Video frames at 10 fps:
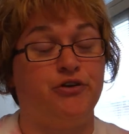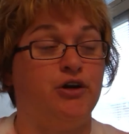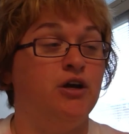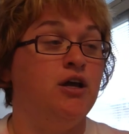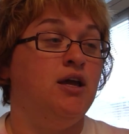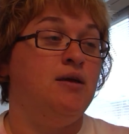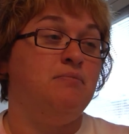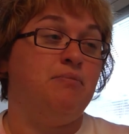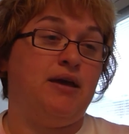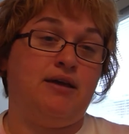For
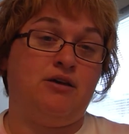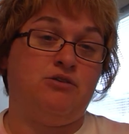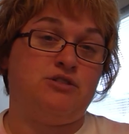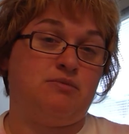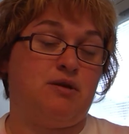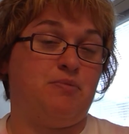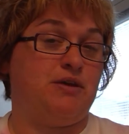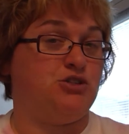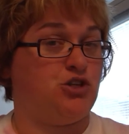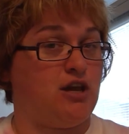males, it might
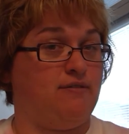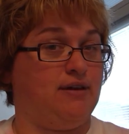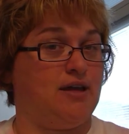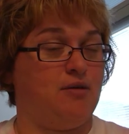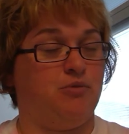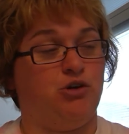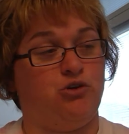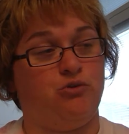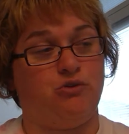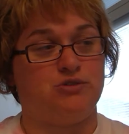be shaming them,
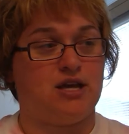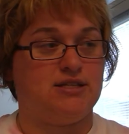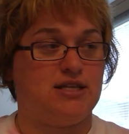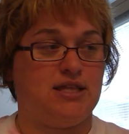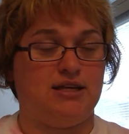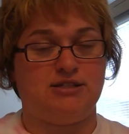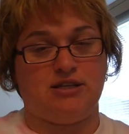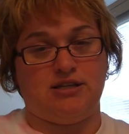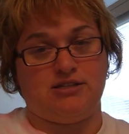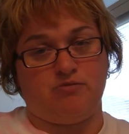those kinds of things.
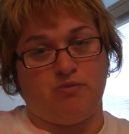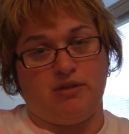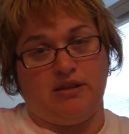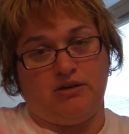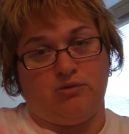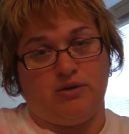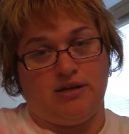As little